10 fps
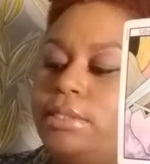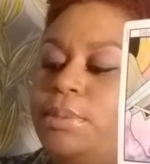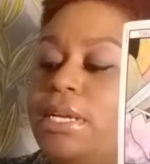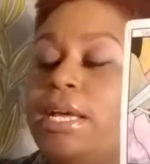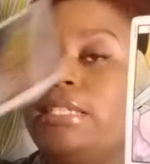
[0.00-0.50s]

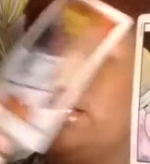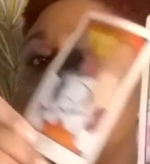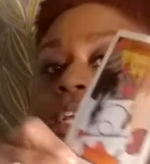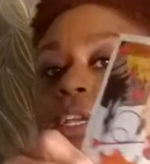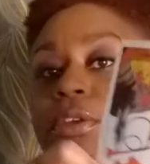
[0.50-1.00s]
because
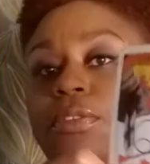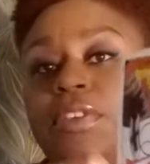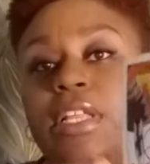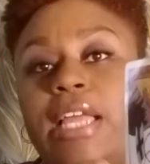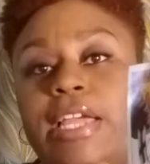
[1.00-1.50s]
you
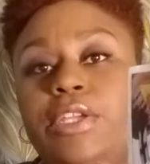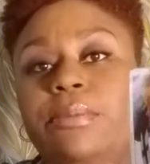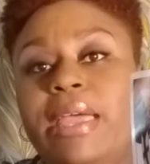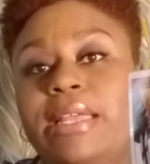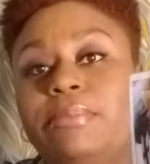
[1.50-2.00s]
feel like you
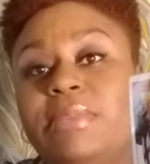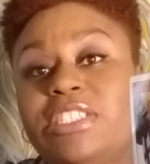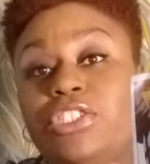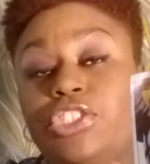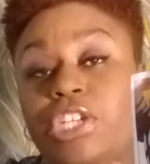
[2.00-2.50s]
made a
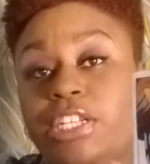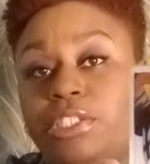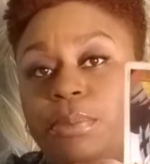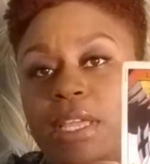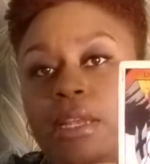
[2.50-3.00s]

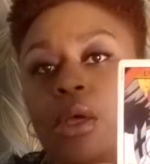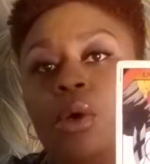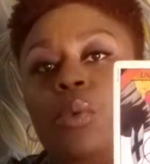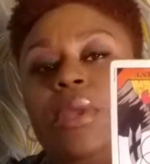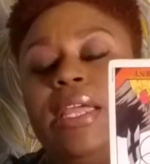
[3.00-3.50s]
misjudgment
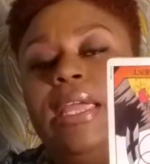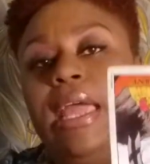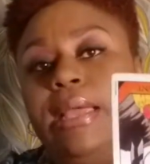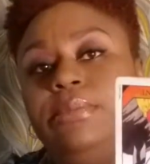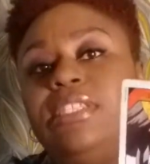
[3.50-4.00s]
when it
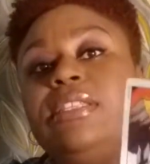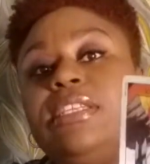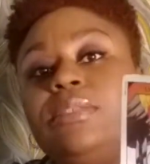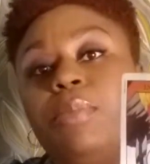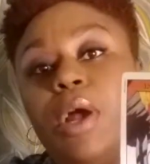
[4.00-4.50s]
came to
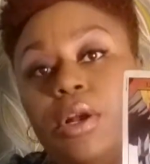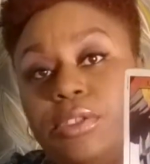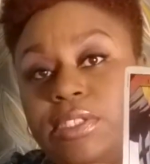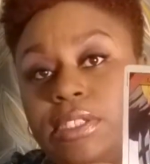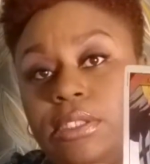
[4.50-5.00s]
this
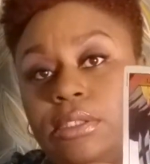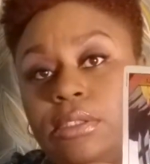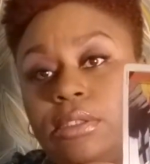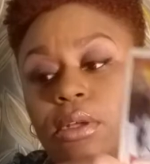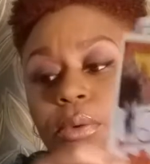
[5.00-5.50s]
person.
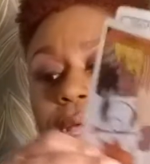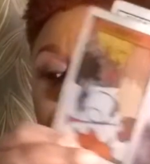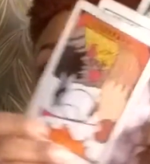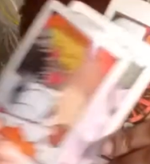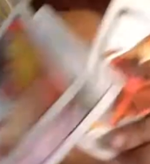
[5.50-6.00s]

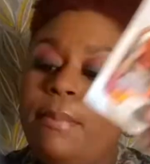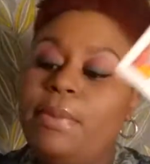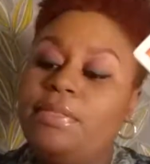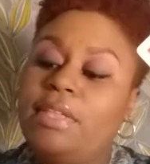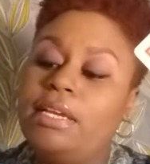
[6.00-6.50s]
Okay,
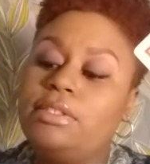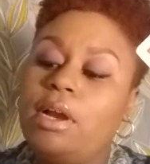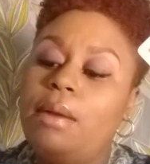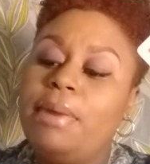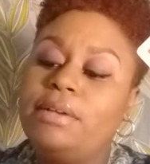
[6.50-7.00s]
but things
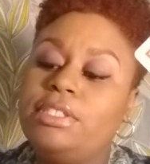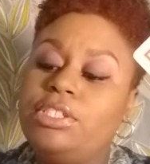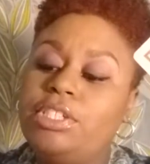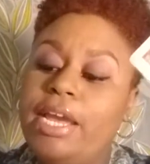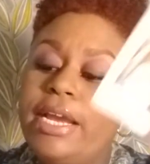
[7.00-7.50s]
are about to
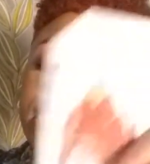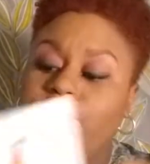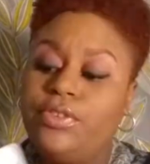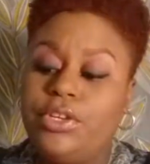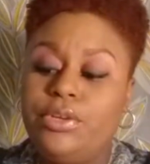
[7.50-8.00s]
change
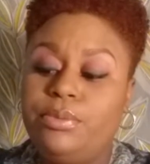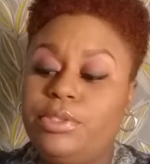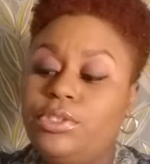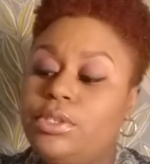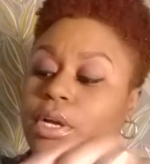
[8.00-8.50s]
for you,
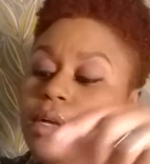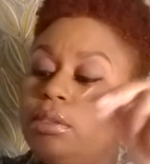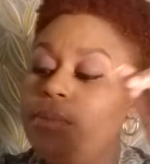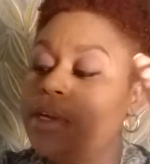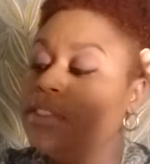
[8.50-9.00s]
but you're the only
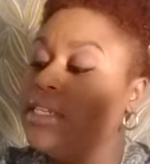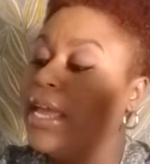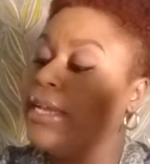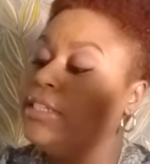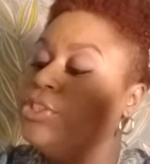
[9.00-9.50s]
person
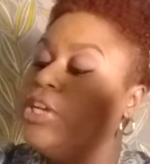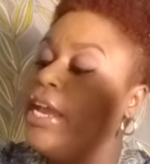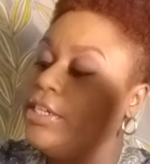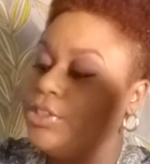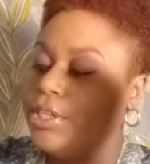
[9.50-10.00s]
that can
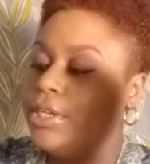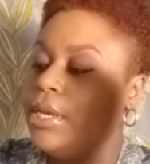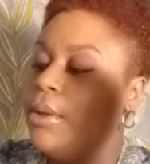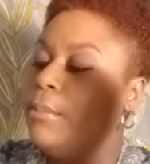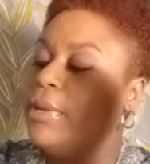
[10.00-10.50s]
change it.
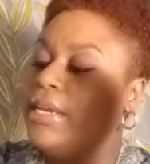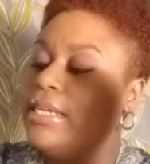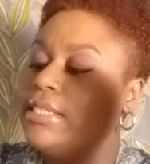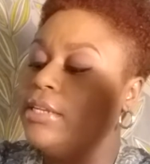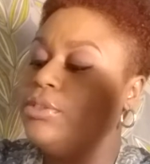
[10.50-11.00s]
But
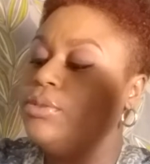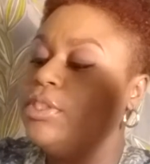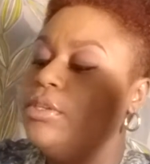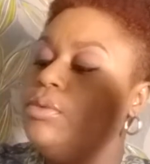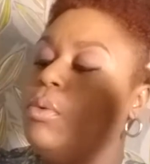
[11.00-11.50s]
yes, I do
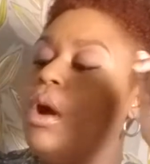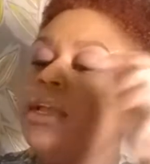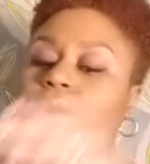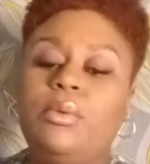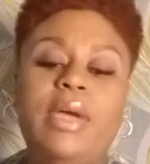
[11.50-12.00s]
see you
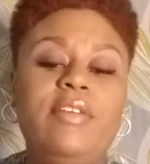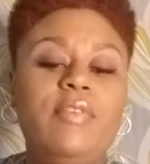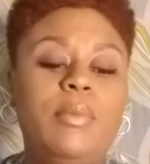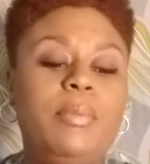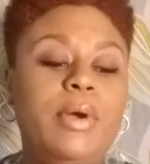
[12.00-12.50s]
walking away
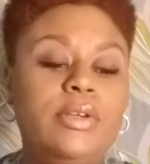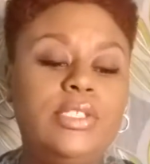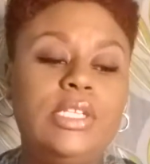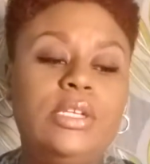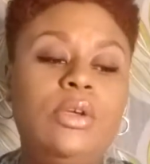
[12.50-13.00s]
from a
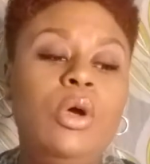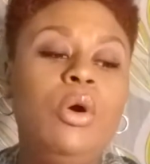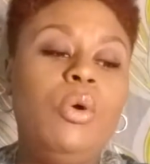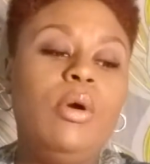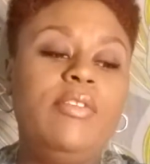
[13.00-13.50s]
person
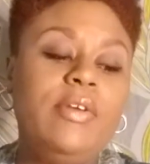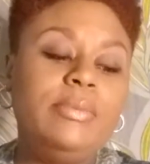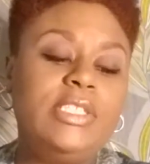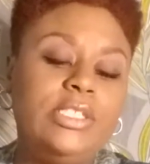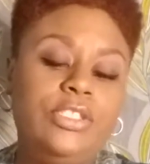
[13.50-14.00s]
or from
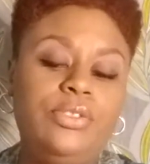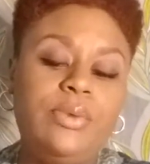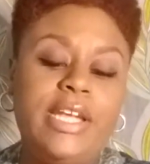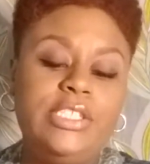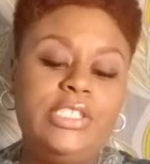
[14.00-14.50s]
a
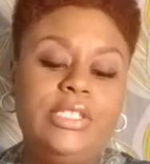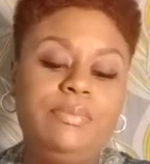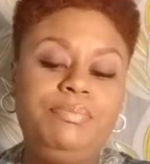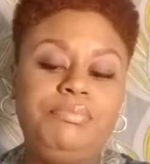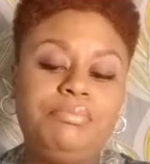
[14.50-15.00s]
situation